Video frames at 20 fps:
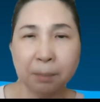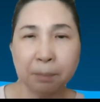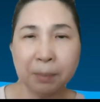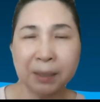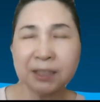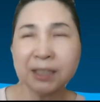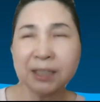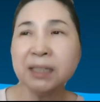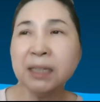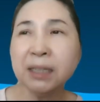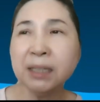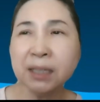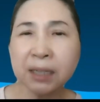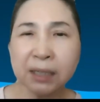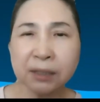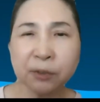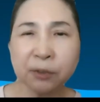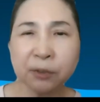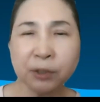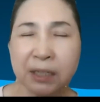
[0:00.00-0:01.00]
But the
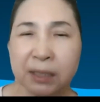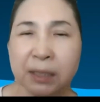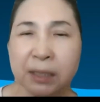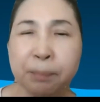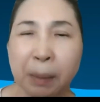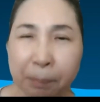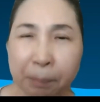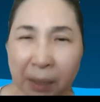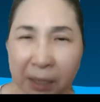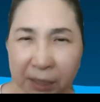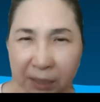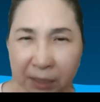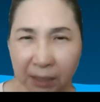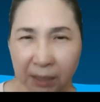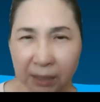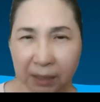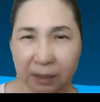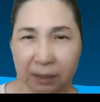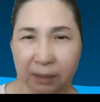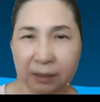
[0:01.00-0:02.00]
leader actually they see big
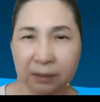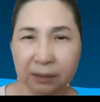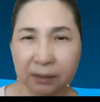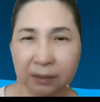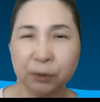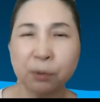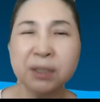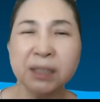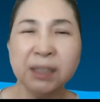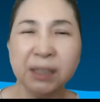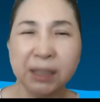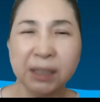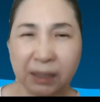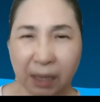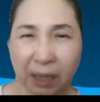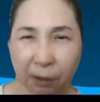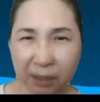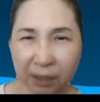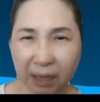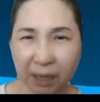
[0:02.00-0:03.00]
picture. They don't see
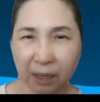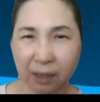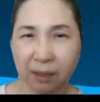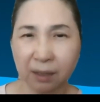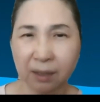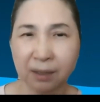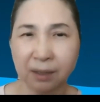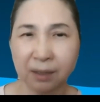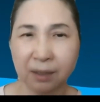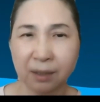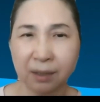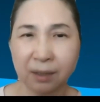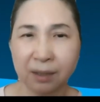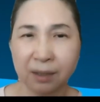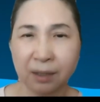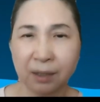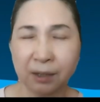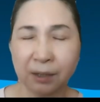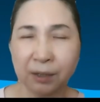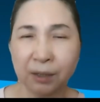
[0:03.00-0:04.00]
detail yet.
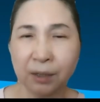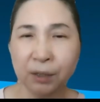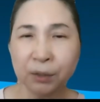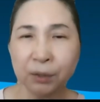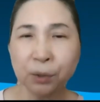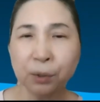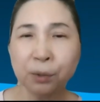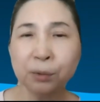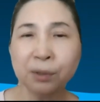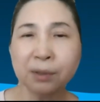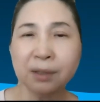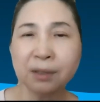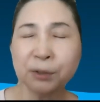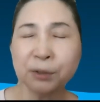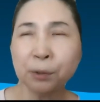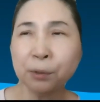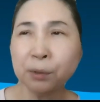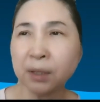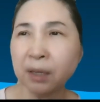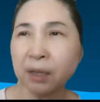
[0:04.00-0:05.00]
So
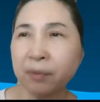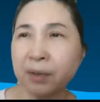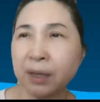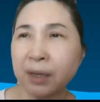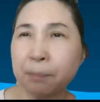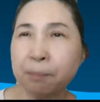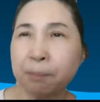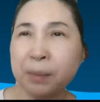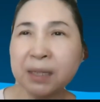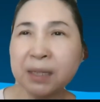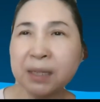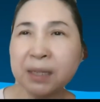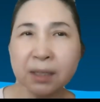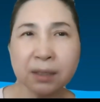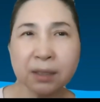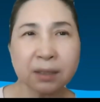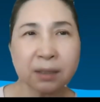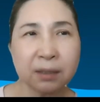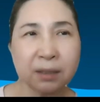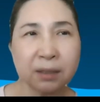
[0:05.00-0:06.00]
if a
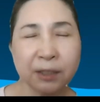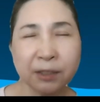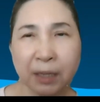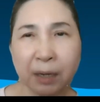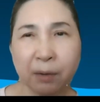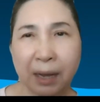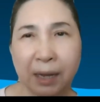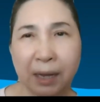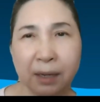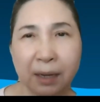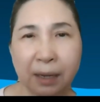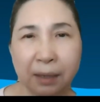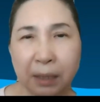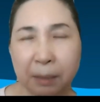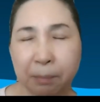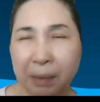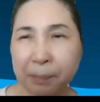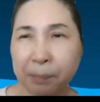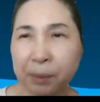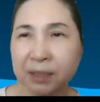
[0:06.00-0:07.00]
business, just how
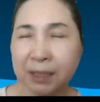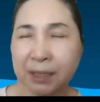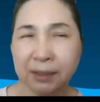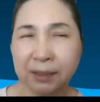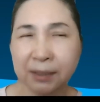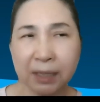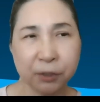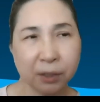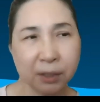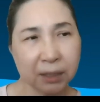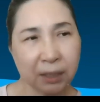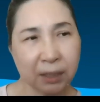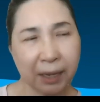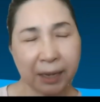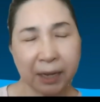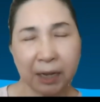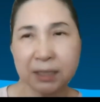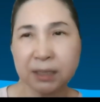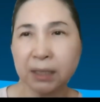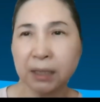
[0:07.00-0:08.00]
in my presentation
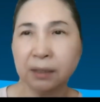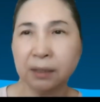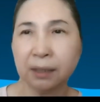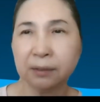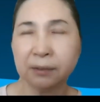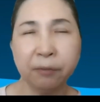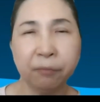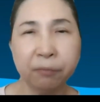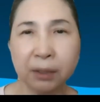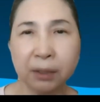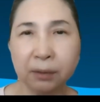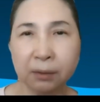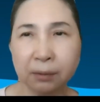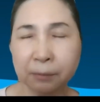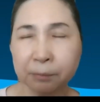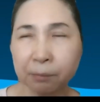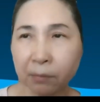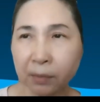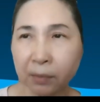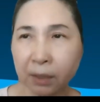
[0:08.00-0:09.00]
slide I say that
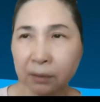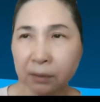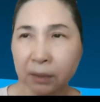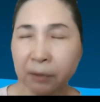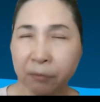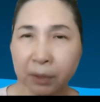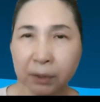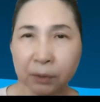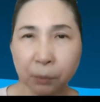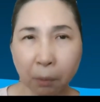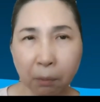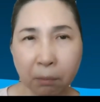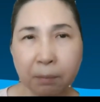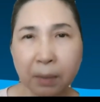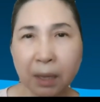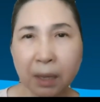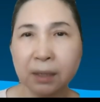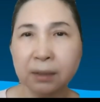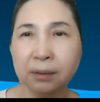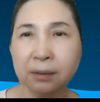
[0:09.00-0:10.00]
different
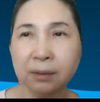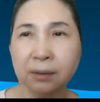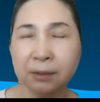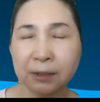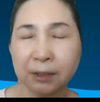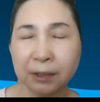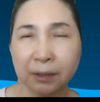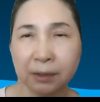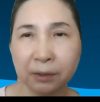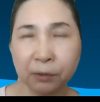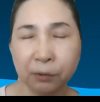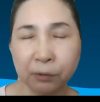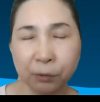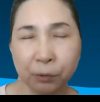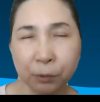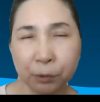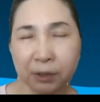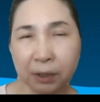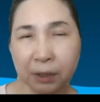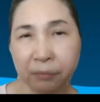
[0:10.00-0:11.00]
domain
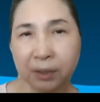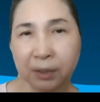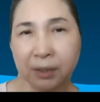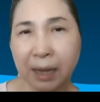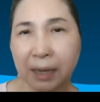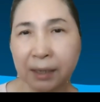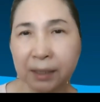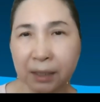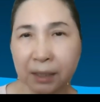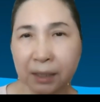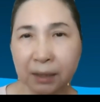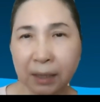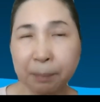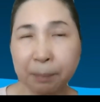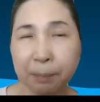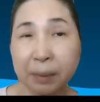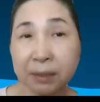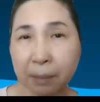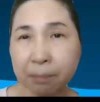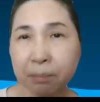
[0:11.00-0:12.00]
use different
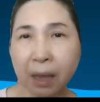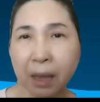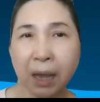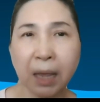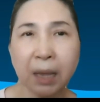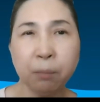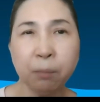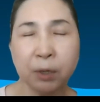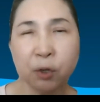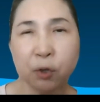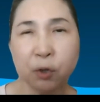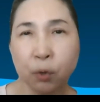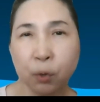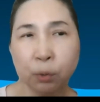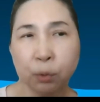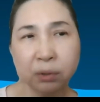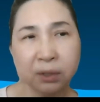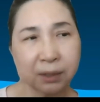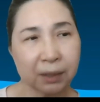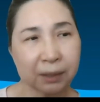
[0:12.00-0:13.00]
architect, but sometimes we
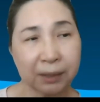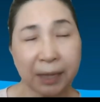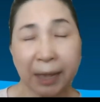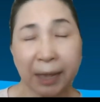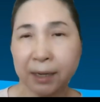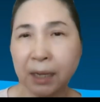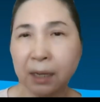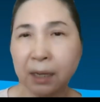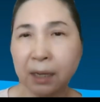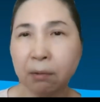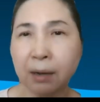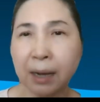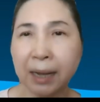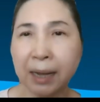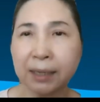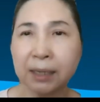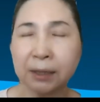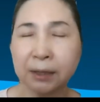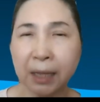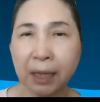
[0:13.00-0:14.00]
use the technical
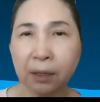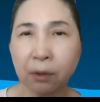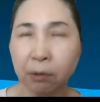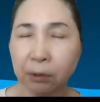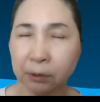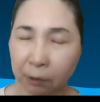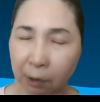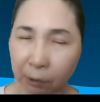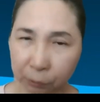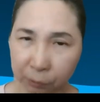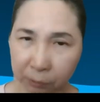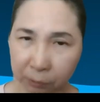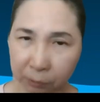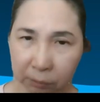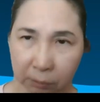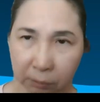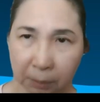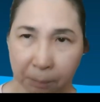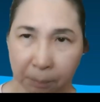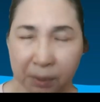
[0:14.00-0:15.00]
architect go and talk
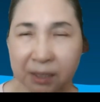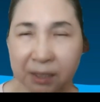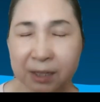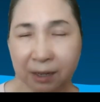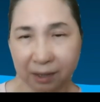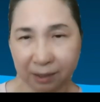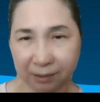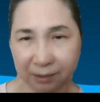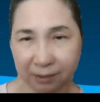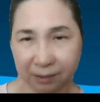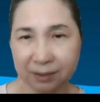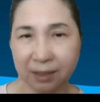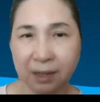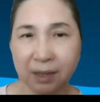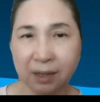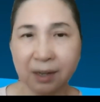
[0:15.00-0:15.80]
to the business.